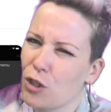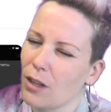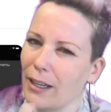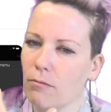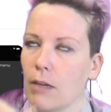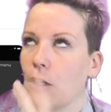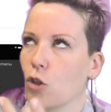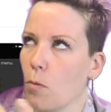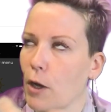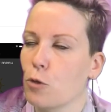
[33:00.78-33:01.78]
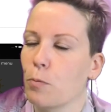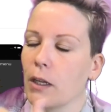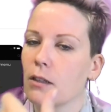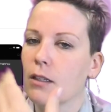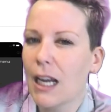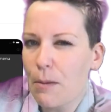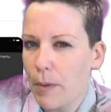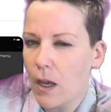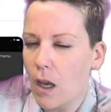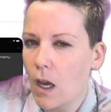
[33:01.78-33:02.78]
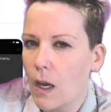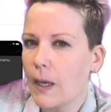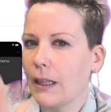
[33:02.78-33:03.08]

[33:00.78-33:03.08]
like not so much, but typing